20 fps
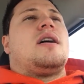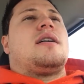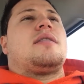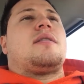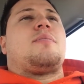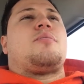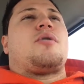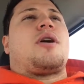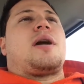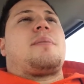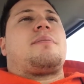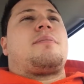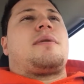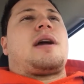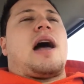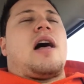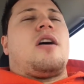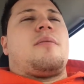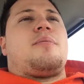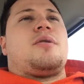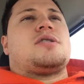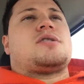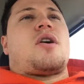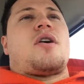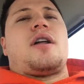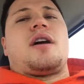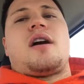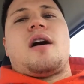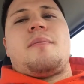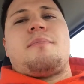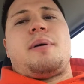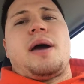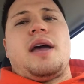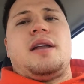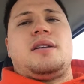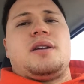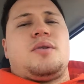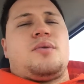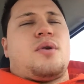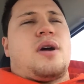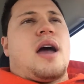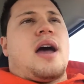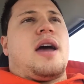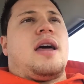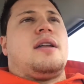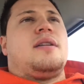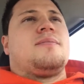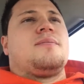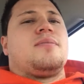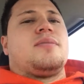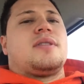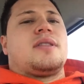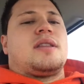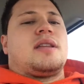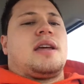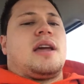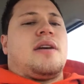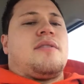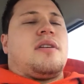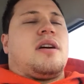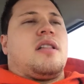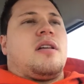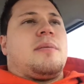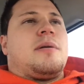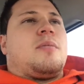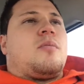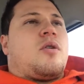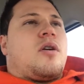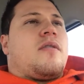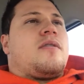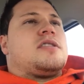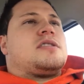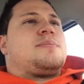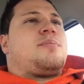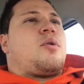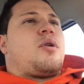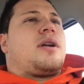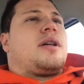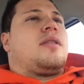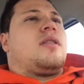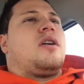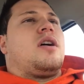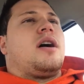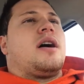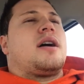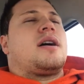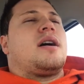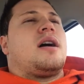The brake calipers already come painted red to give it a little bit more of a sporty look.